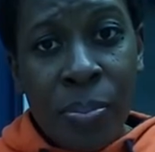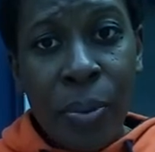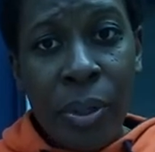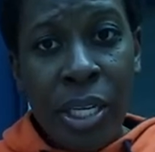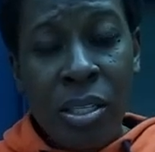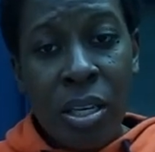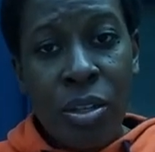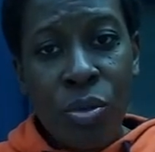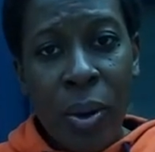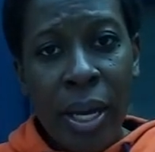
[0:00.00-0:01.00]
is pointing to
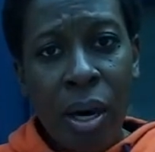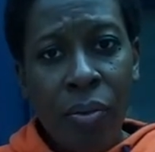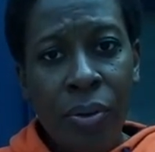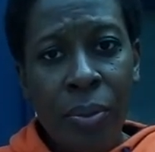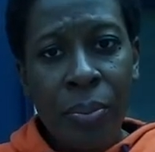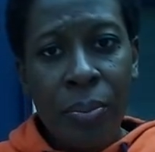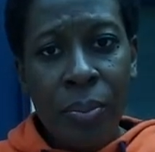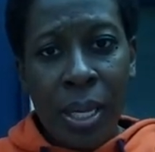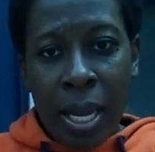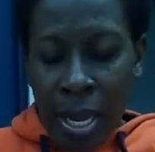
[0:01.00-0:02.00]
the 12.
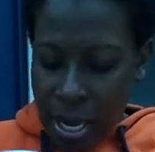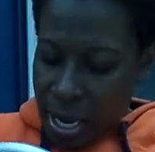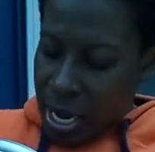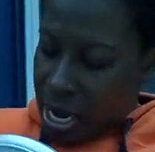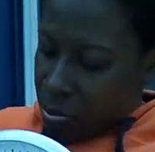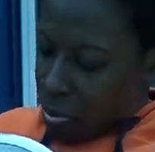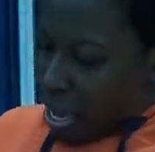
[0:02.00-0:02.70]
And